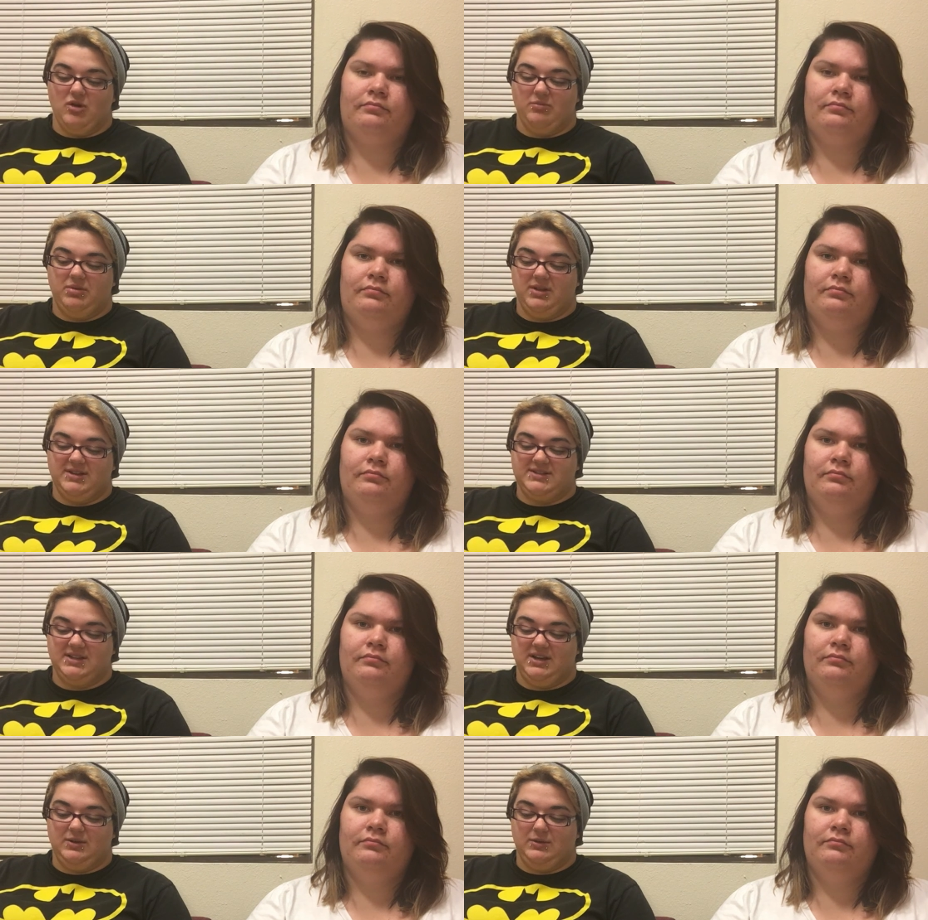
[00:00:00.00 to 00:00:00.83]
Speaker 1: Plus,
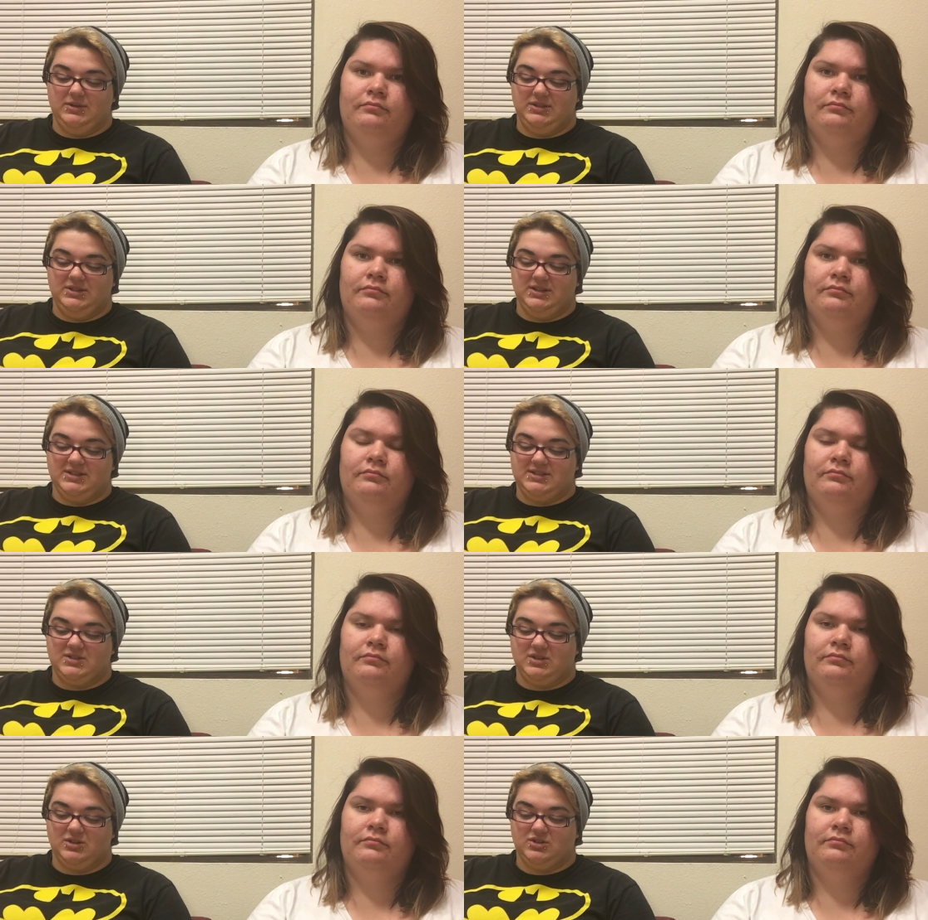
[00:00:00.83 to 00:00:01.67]
not only did they
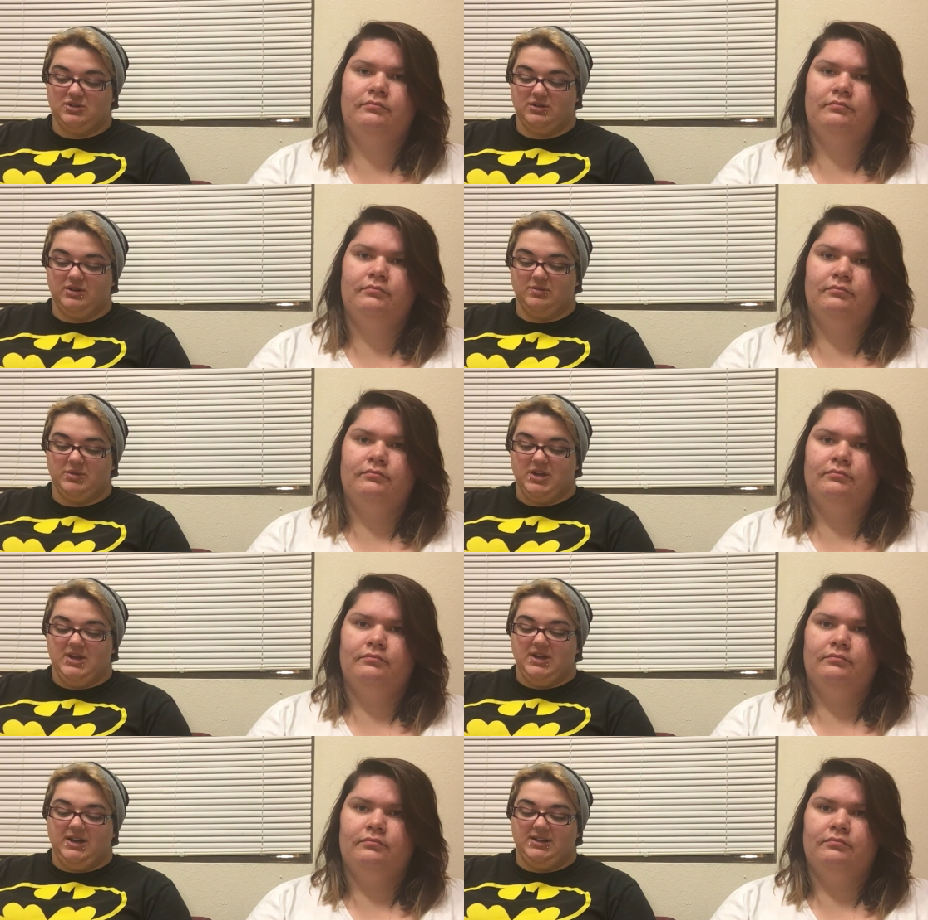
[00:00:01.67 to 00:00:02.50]
start showing up
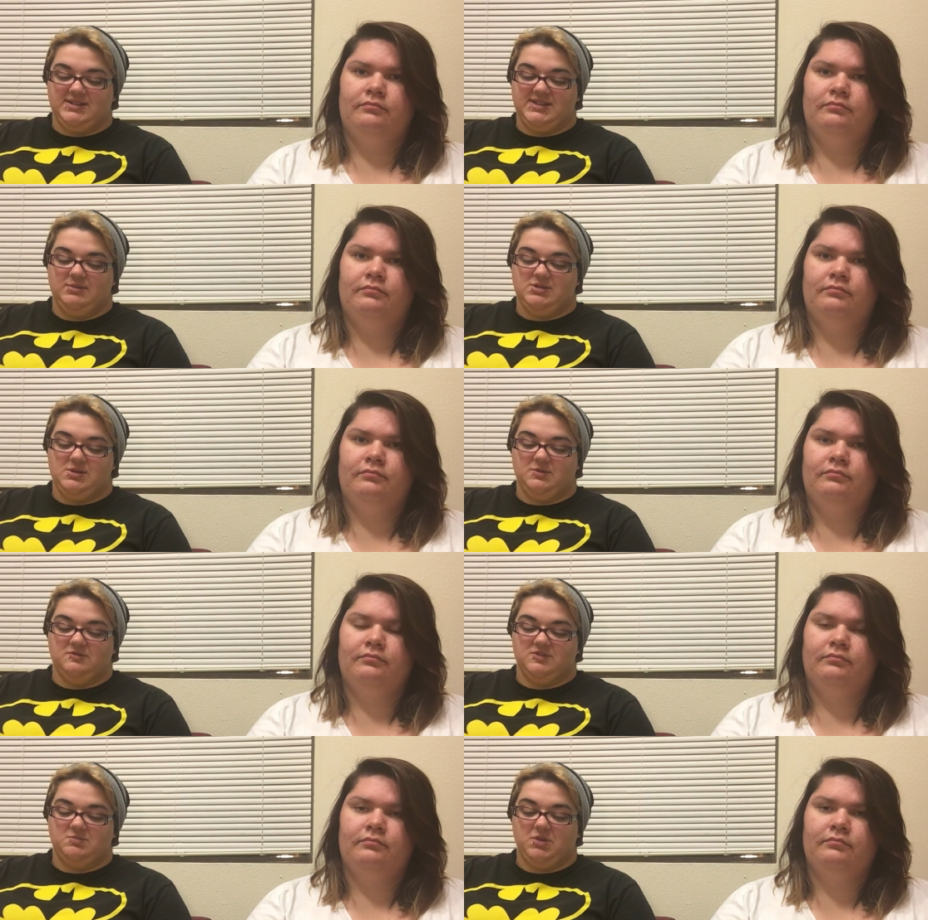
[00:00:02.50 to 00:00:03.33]
at the same time
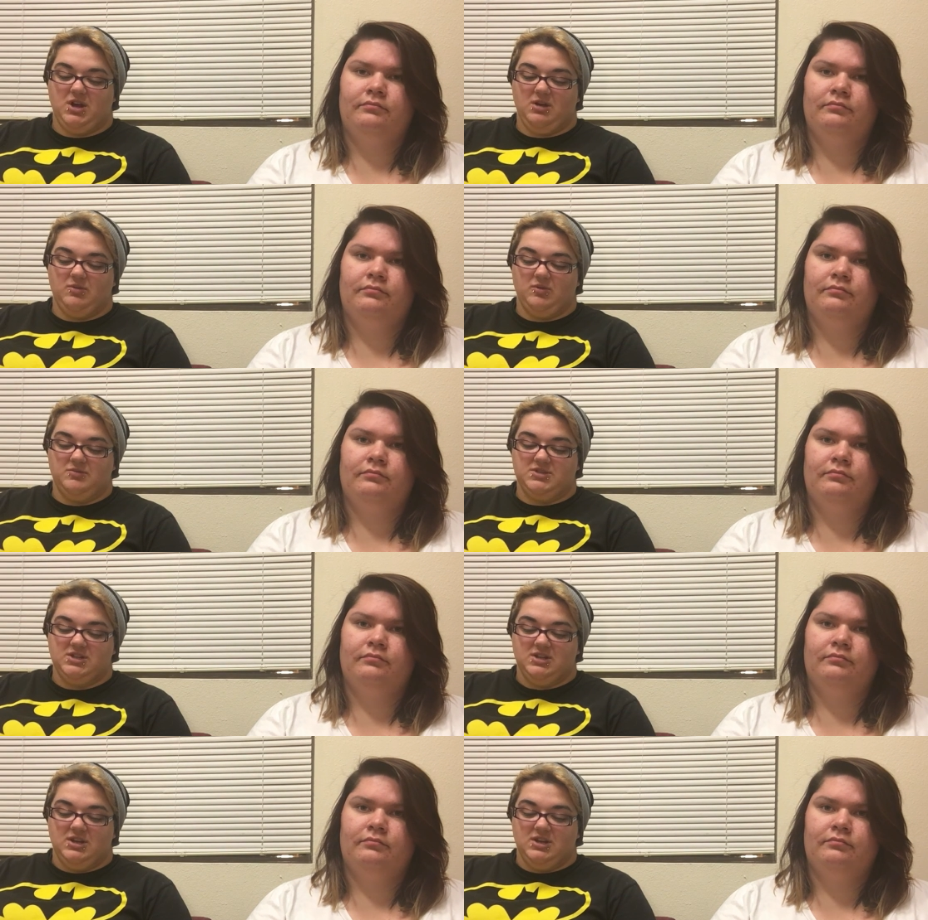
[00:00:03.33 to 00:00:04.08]
of his problems,